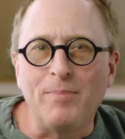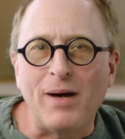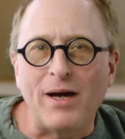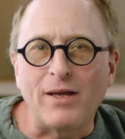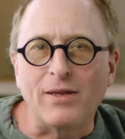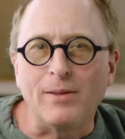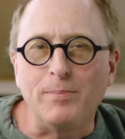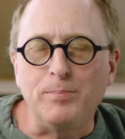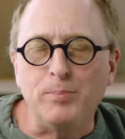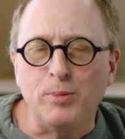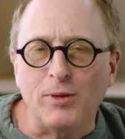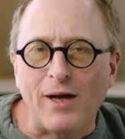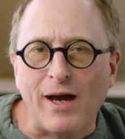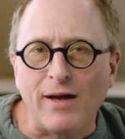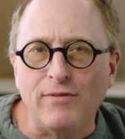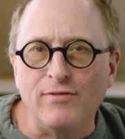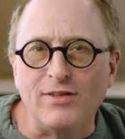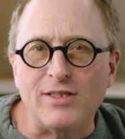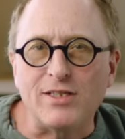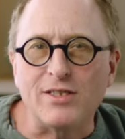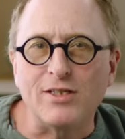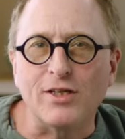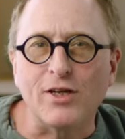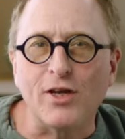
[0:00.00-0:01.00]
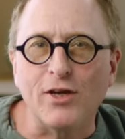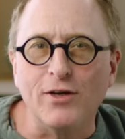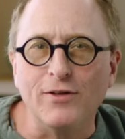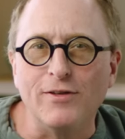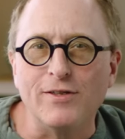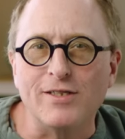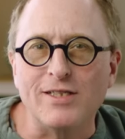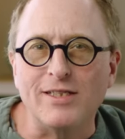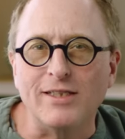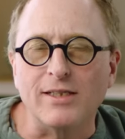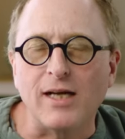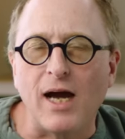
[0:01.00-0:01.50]
by the private
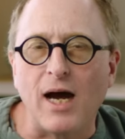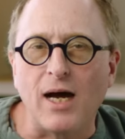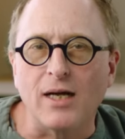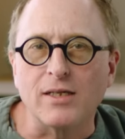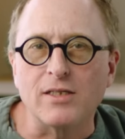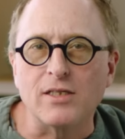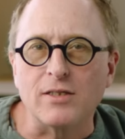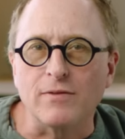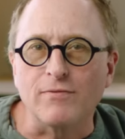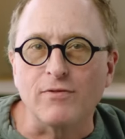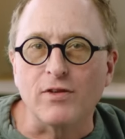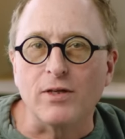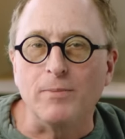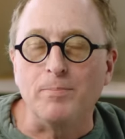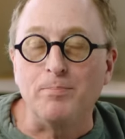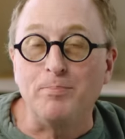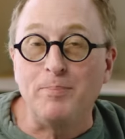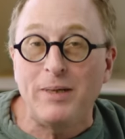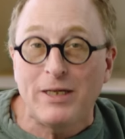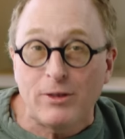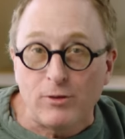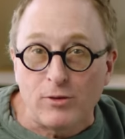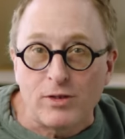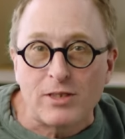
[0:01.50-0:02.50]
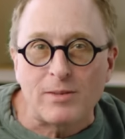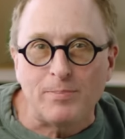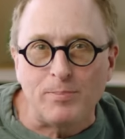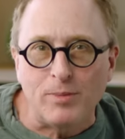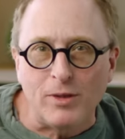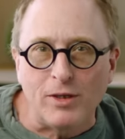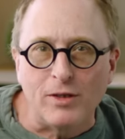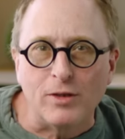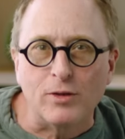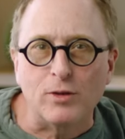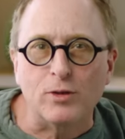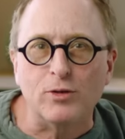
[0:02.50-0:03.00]
security guards of the
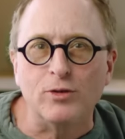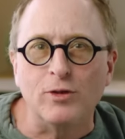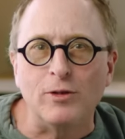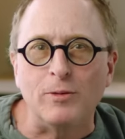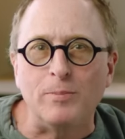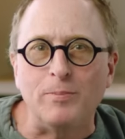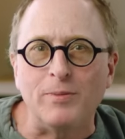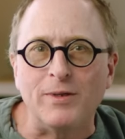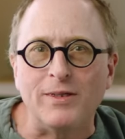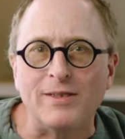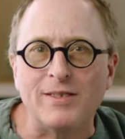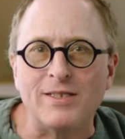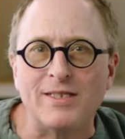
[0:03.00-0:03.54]
Bilderberg Group, a